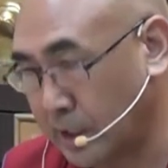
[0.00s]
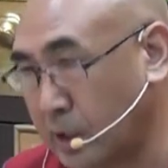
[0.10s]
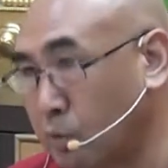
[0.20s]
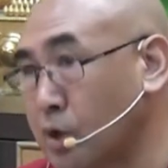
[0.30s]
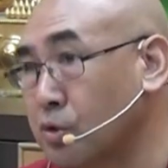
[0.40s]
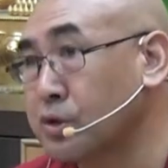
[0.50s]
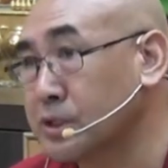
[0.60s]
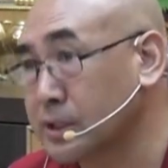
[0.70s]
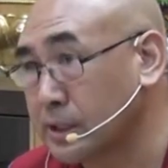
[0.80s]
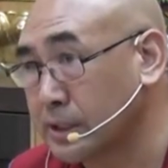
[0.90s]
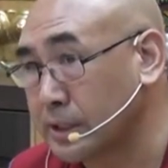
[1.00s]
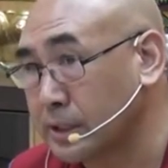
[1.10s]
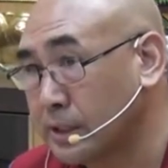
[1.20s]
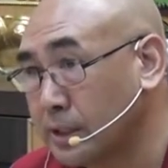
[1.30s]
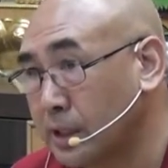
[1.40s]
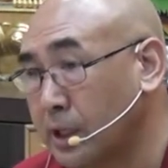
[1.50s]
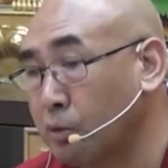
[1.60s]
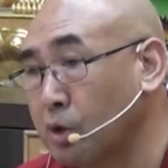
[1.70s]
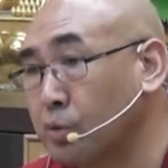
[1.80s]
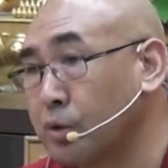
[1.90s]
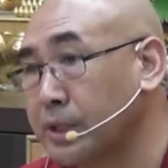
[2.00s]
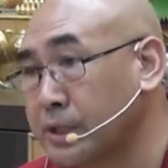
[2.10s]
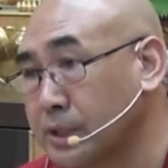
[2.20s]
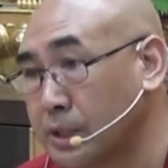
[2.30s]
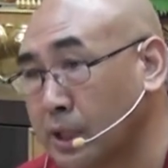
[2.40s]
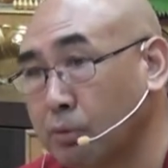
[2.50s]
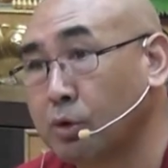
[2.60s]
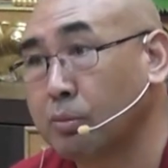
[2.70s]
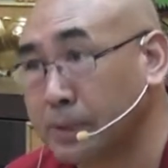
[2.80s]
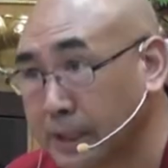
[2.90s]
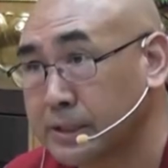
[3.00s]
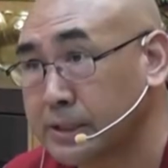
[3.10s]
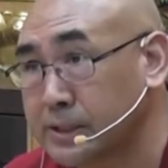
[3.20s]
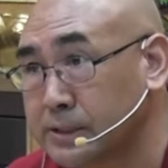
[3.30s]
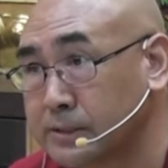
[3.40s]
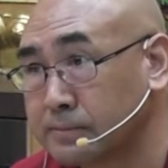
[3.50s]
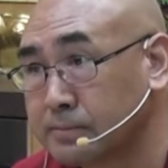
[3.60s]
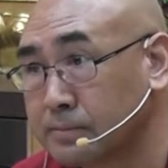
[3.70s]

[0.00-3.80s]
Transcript: I want to study, I want to attend, I want to practice.